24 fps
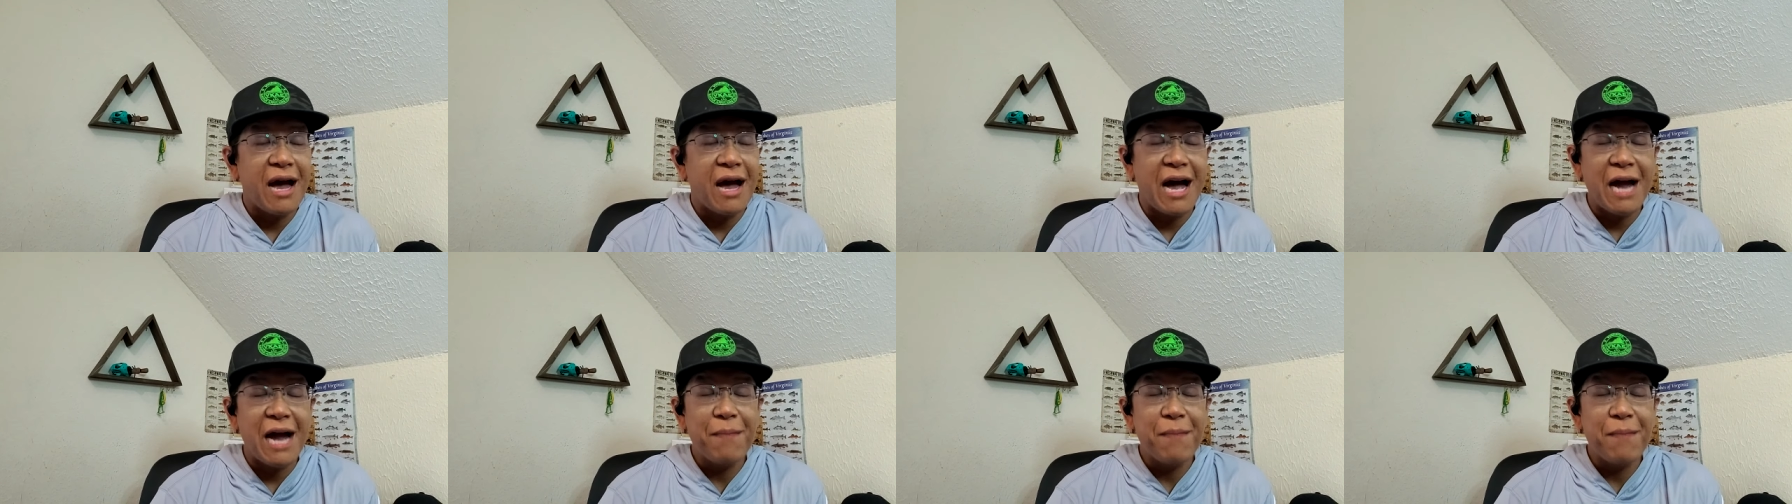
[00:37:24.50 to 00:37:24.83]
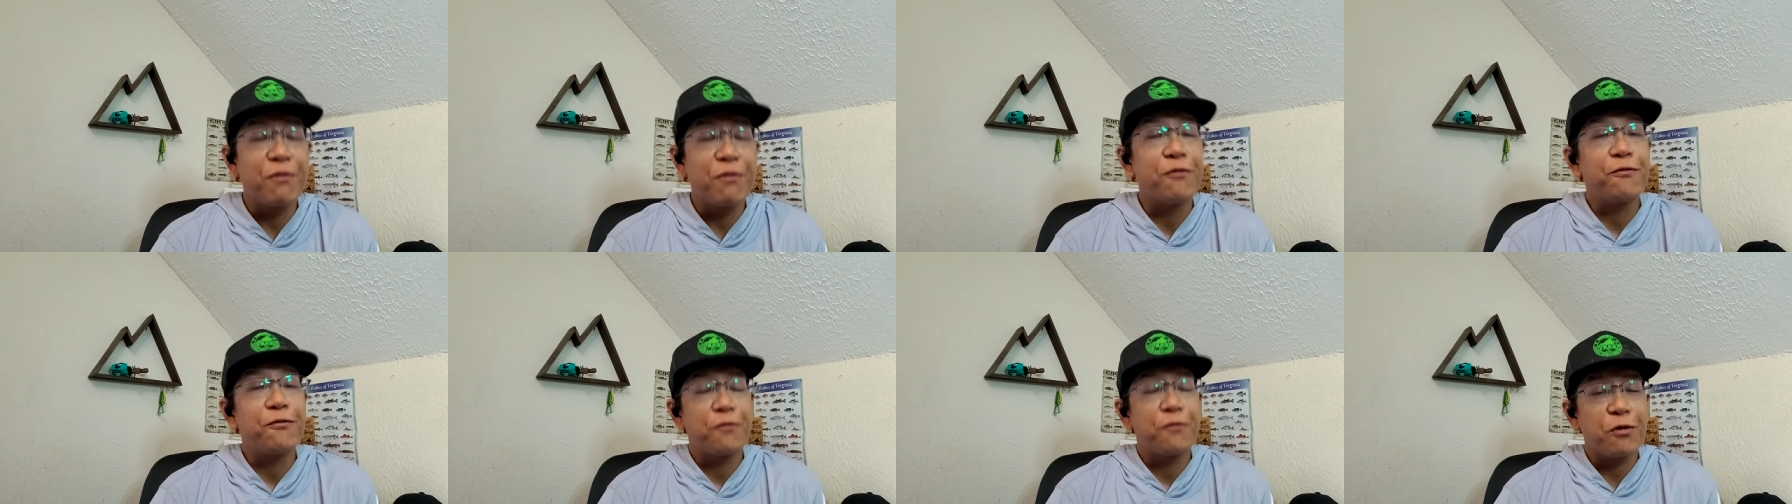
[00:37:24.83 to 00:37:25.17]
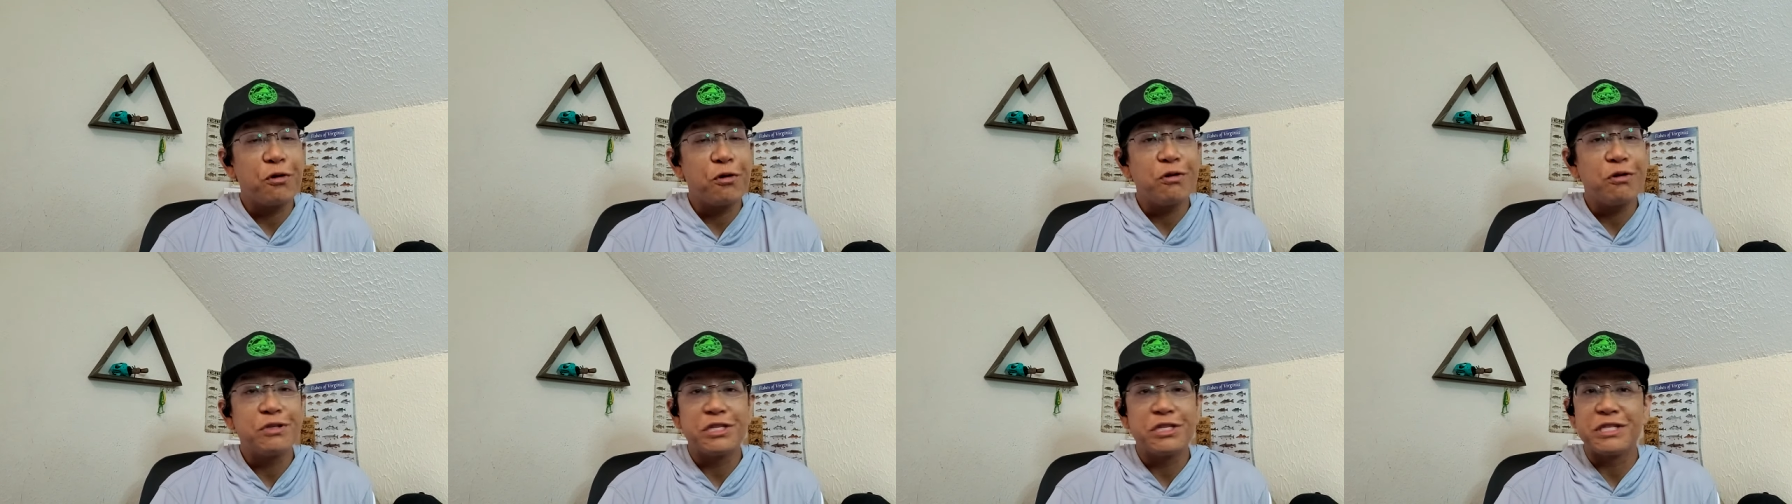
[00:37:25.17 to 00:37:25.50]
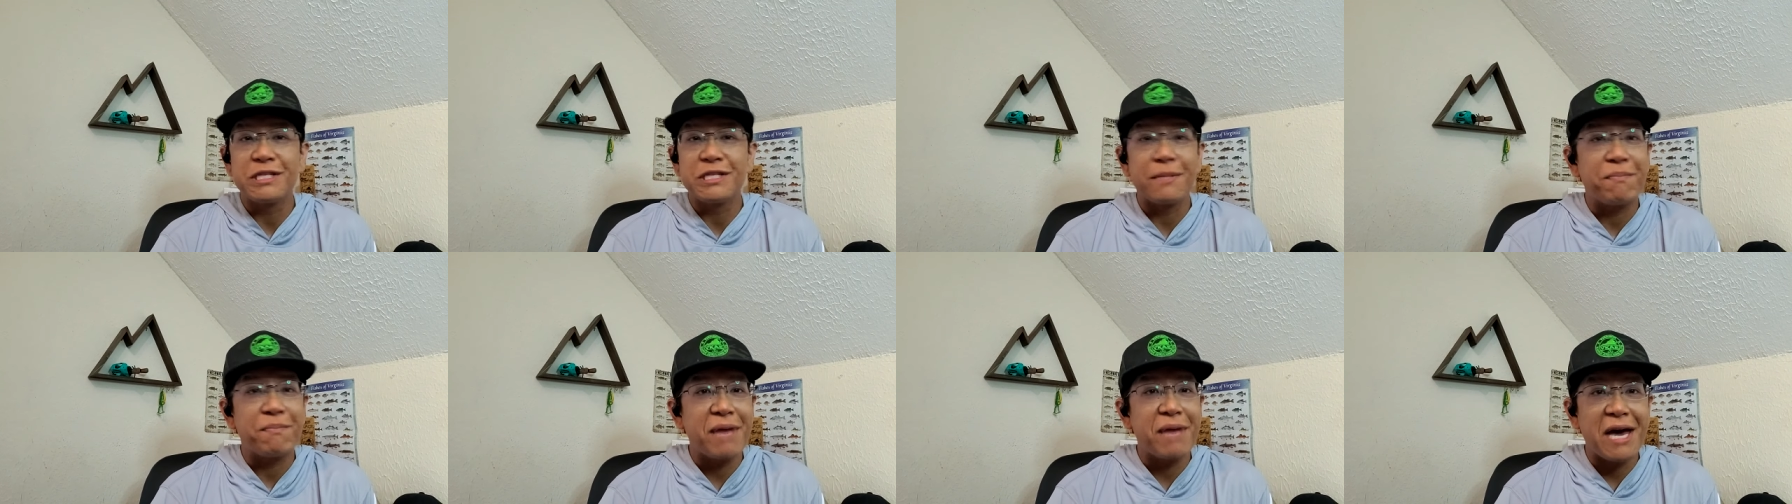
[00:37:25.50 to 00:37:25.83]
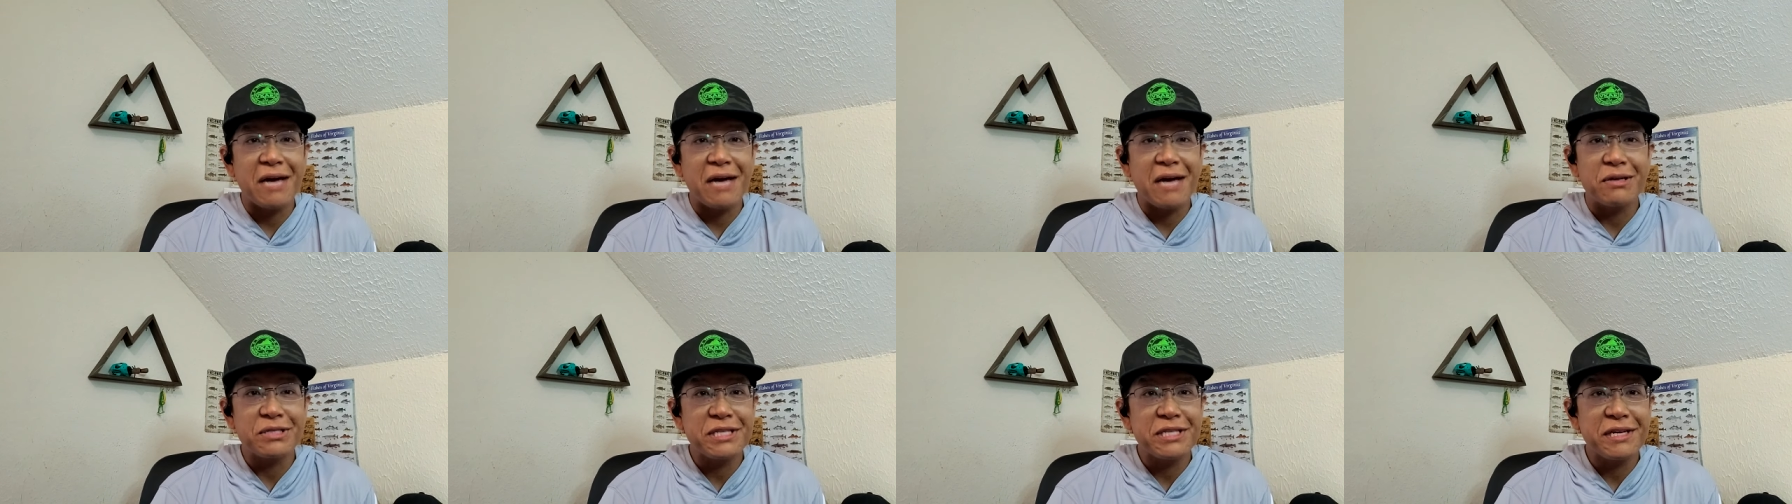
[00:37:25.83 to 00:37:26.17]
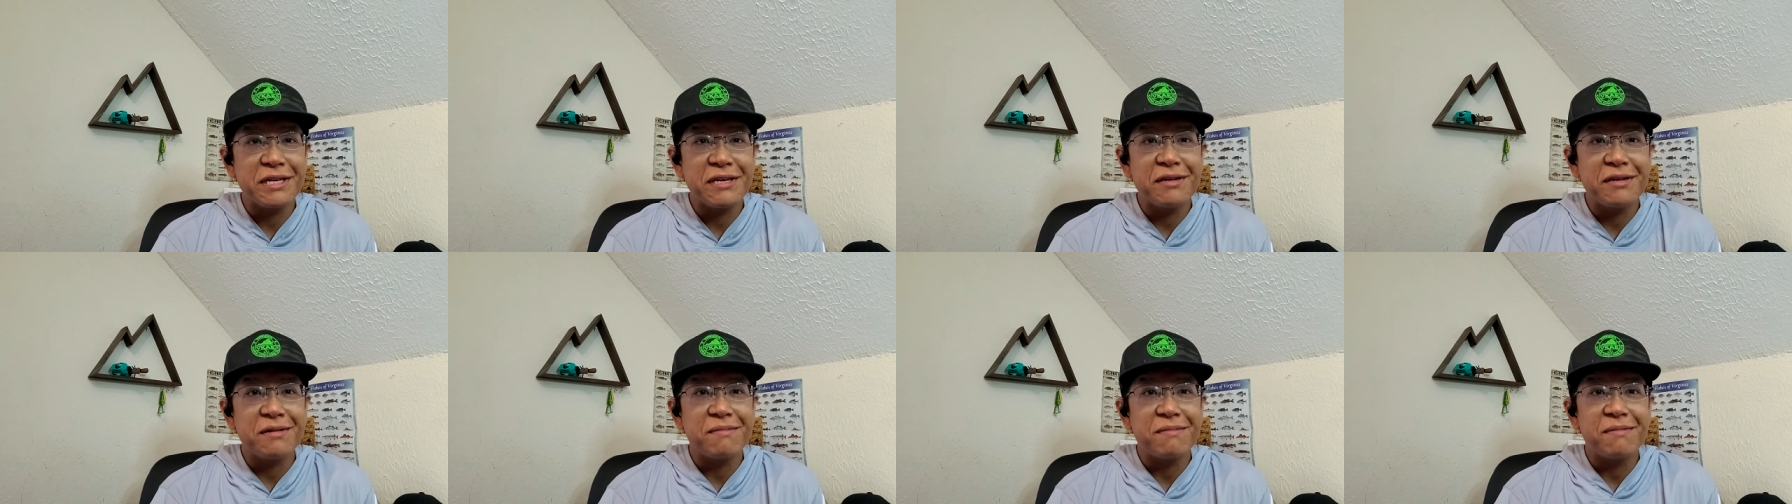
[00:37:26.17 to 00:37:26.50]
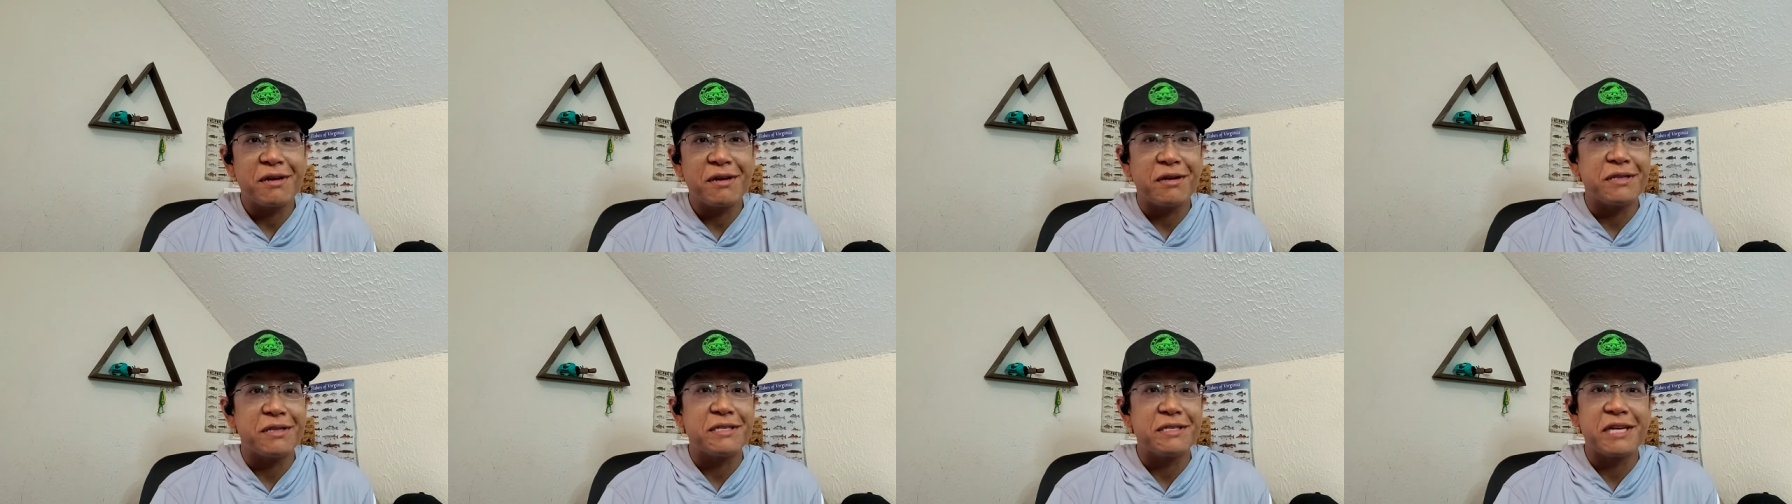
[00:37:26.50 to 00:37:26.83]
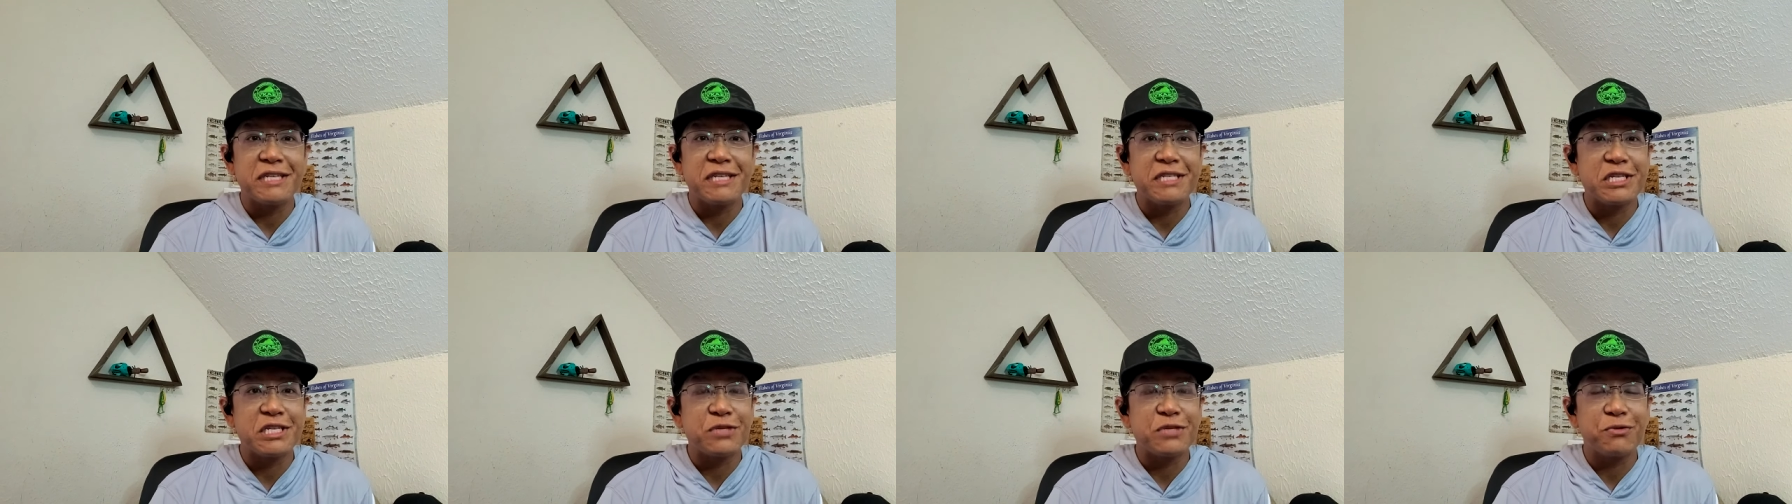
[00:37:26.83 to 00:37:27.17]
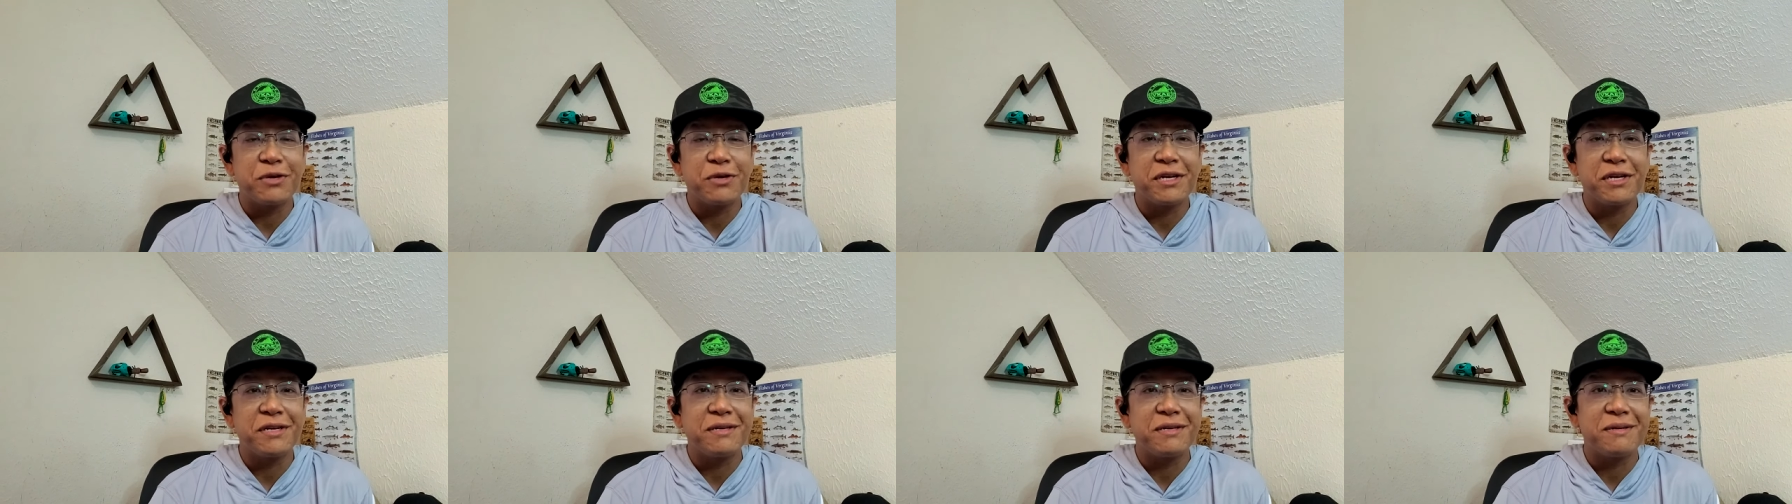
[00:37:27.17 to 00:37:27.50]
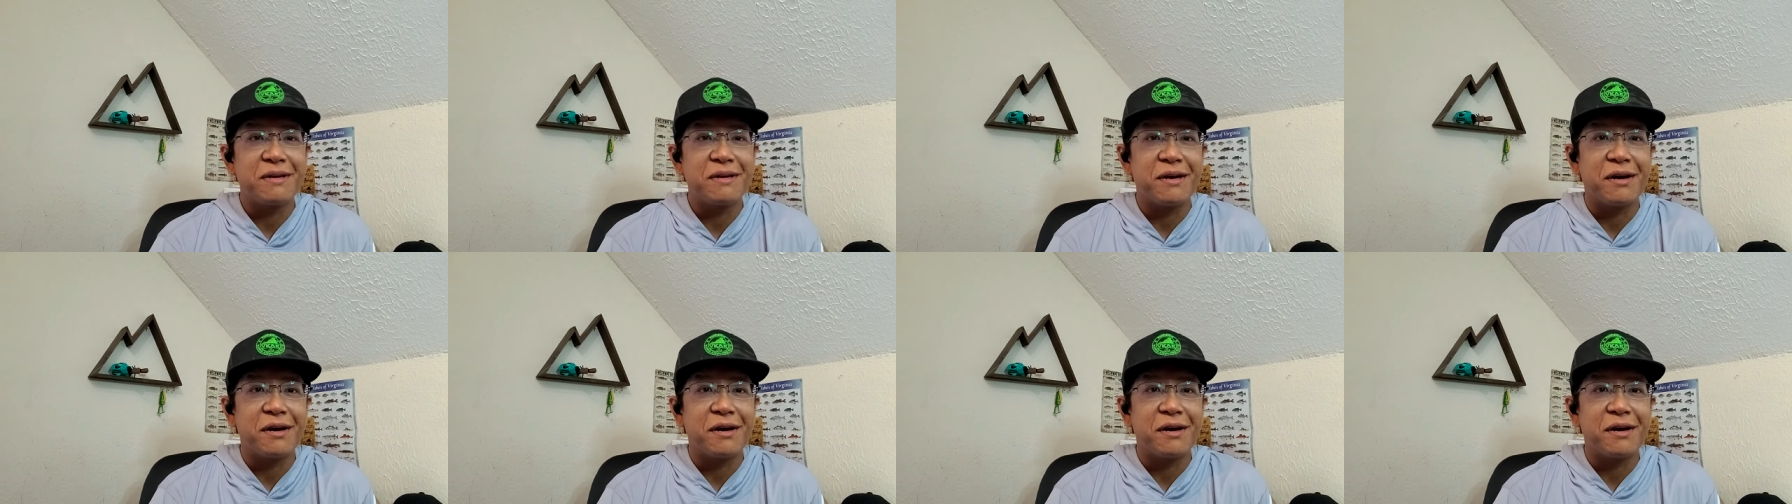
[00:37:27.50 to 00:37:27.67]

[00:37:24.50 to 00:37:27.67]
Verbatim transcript: I prefer just the paddle tail on a Texas rig,